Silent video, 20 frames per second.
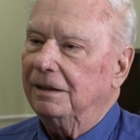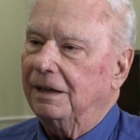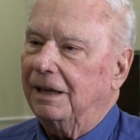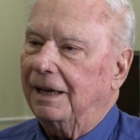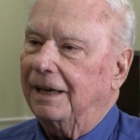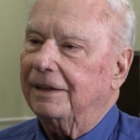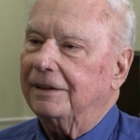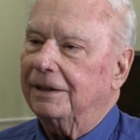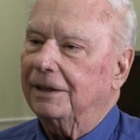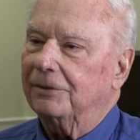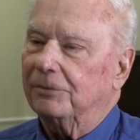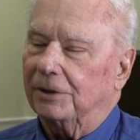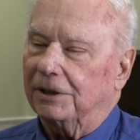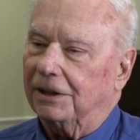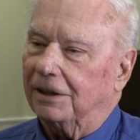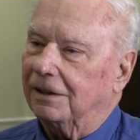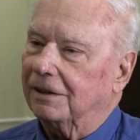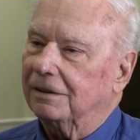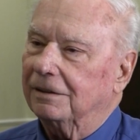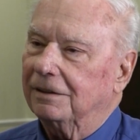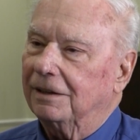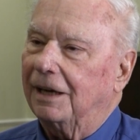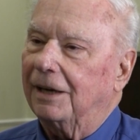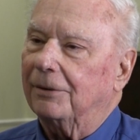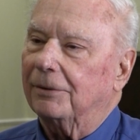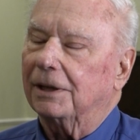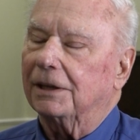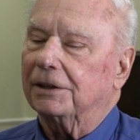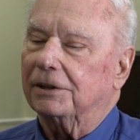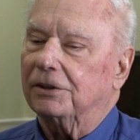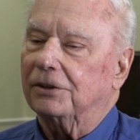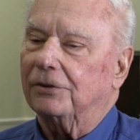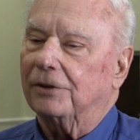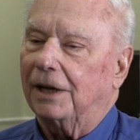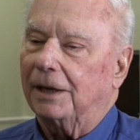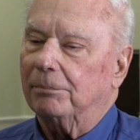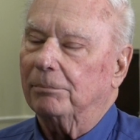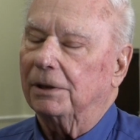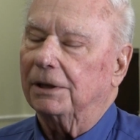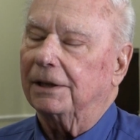I think we are. I really do.
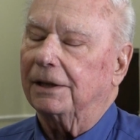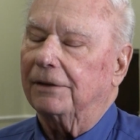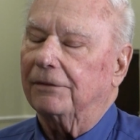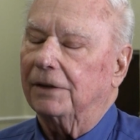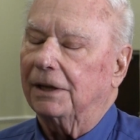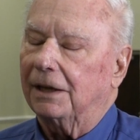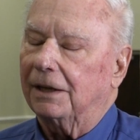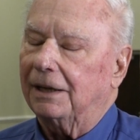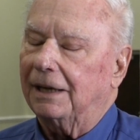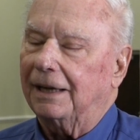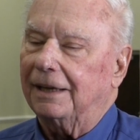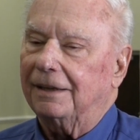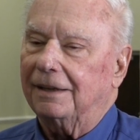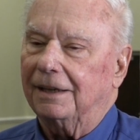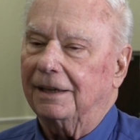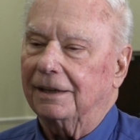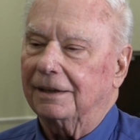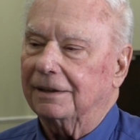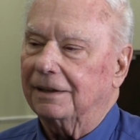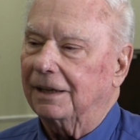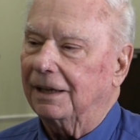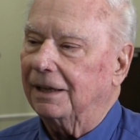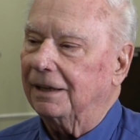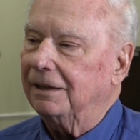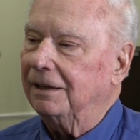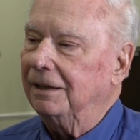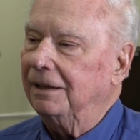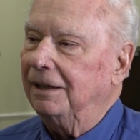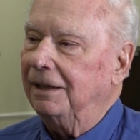I believe that. I think that,